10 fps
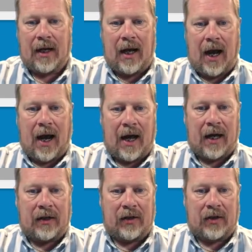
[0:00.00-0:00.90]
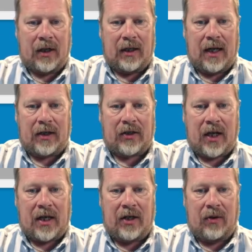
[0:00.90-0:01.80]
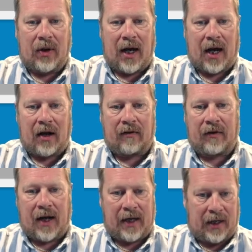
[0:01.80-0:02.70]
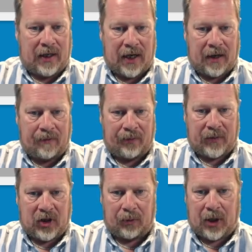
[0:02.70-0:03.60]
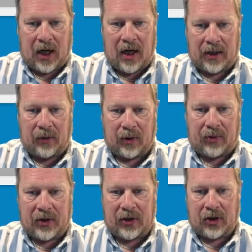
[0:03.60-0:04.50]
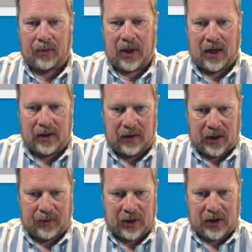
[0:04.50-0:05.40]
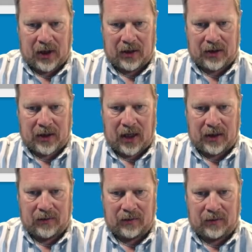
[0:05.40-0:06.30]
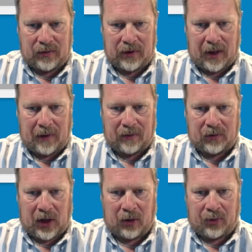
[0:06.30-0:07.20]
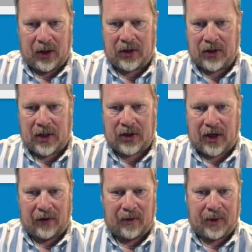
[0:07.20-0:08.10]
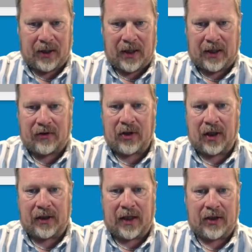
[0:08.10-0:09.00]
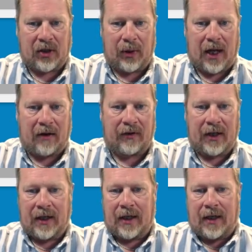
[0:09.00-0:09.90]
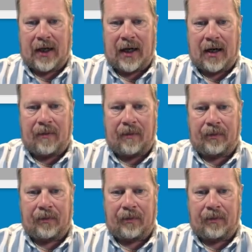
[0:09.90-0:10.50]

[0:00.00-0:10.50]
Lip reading: And let's say you have a job card and you want to print a job card. These printers aren't real printers necessarily, but it gives you an idea. So we'll have a